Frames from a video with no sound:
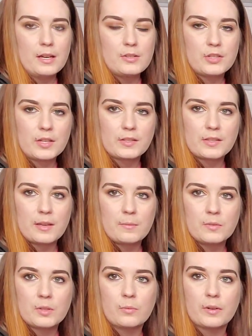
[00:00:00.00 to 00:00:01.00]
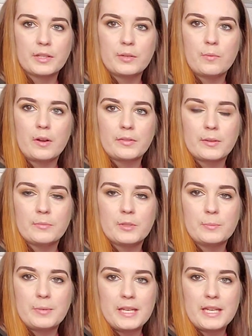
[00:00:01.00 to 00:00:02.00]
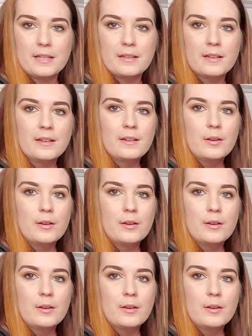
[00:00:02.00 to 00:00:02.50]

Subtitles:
adjust them to where you want them to be.